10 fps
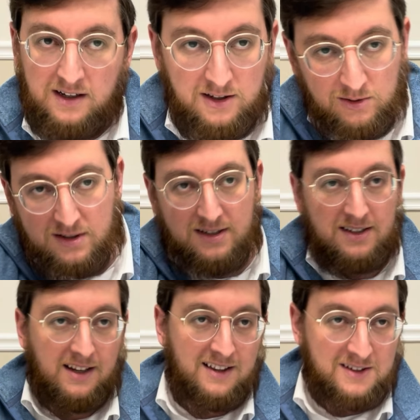You were just
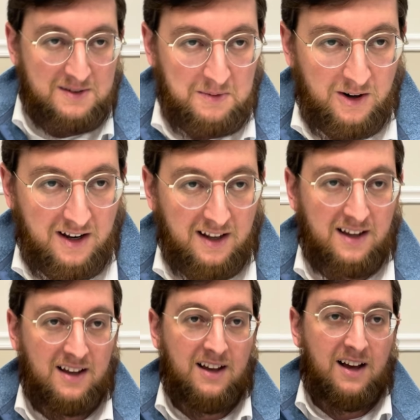singing this morning.
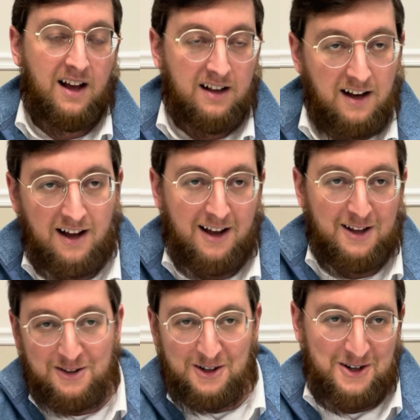
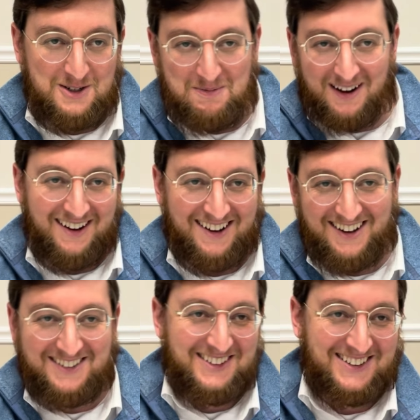Hakadosh
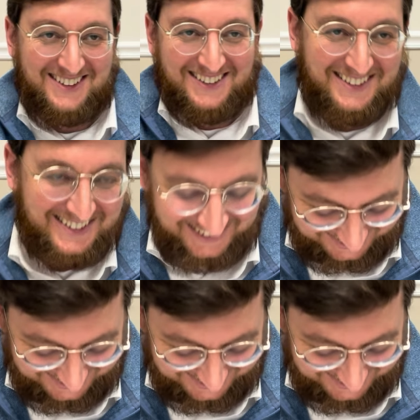Baruch Hu.